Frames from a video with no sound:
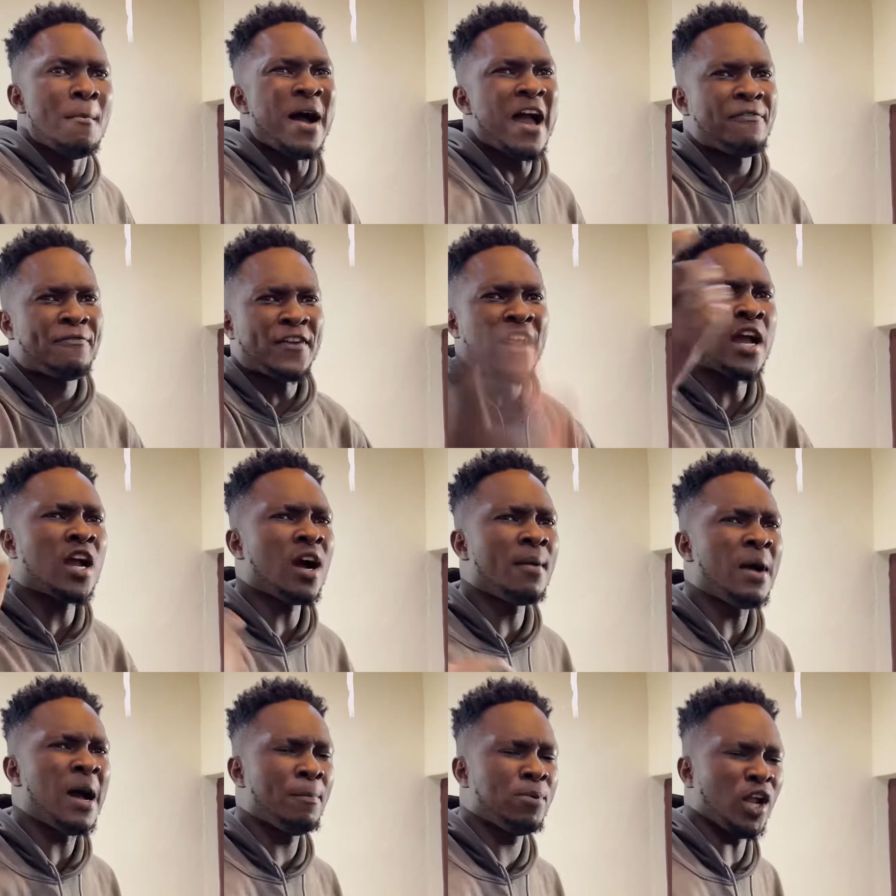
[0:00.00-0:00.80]
My friend,
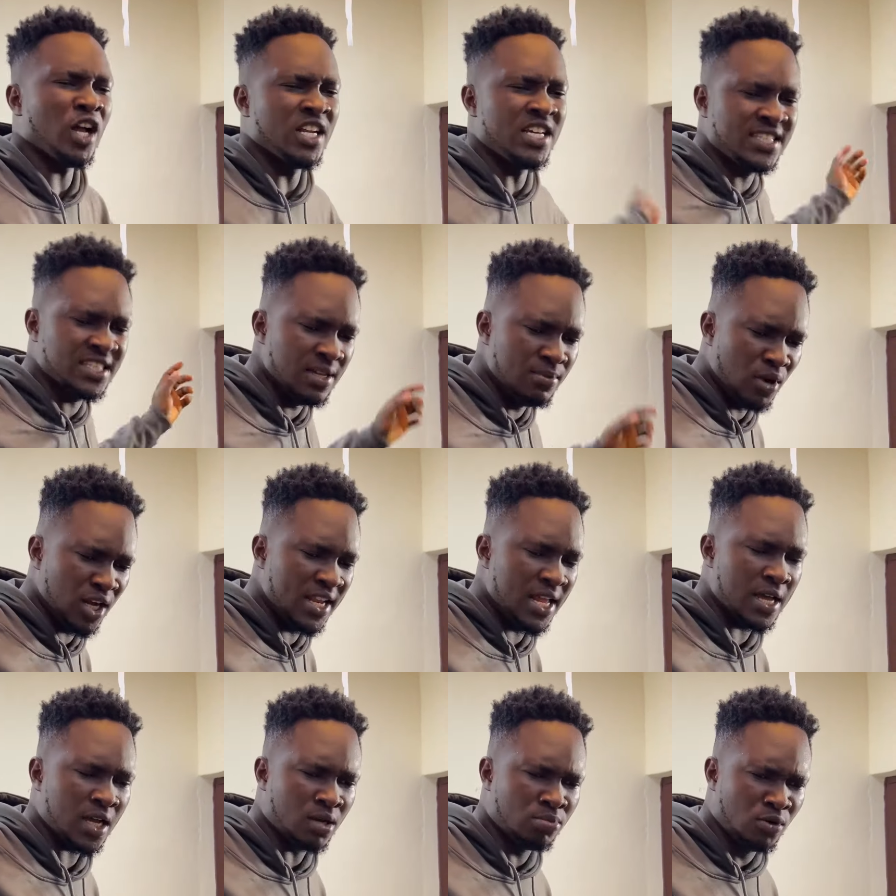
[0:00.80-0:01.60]
come and blow this thing more.
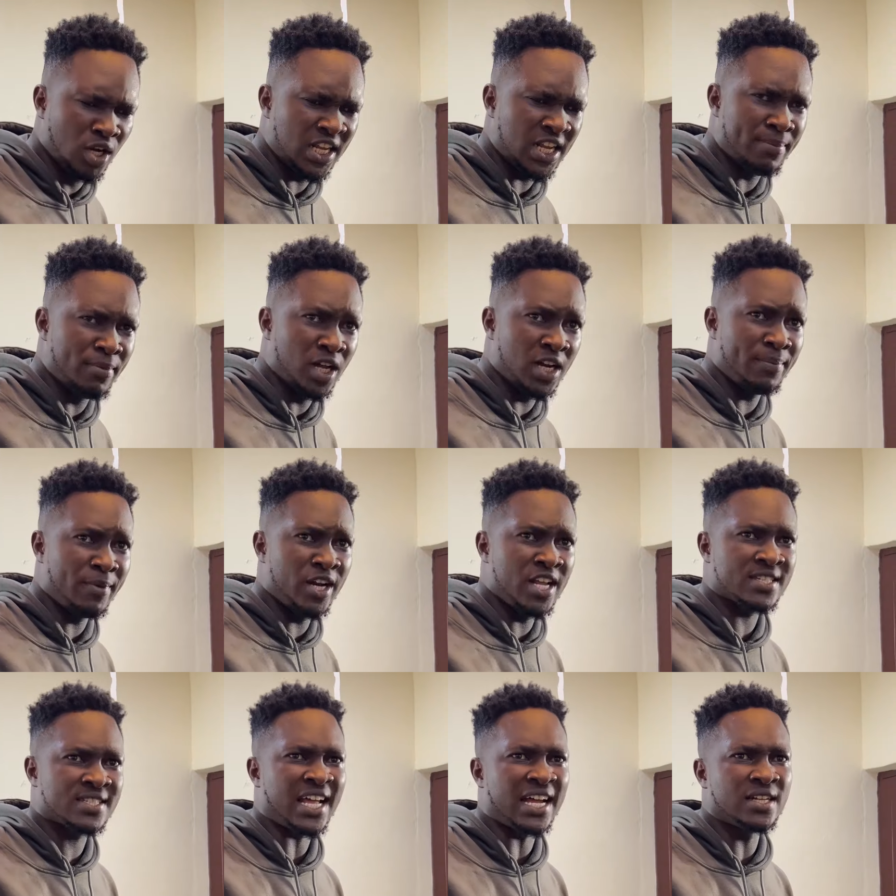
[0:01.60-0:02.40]
They
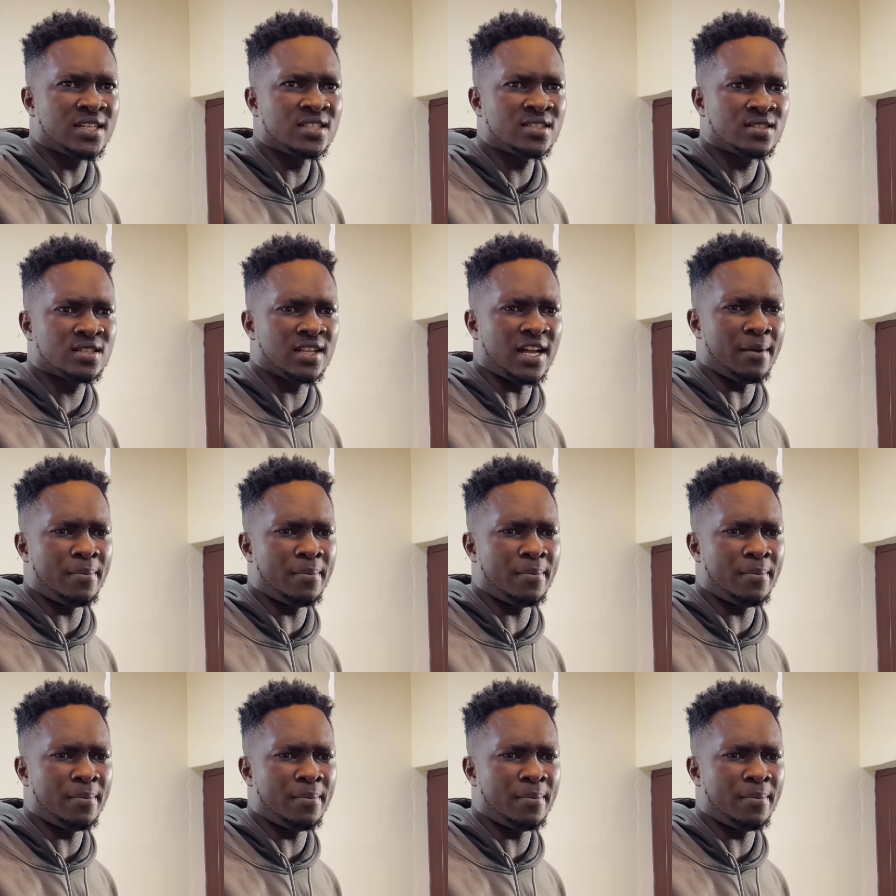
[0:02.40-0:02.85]
start this thing, I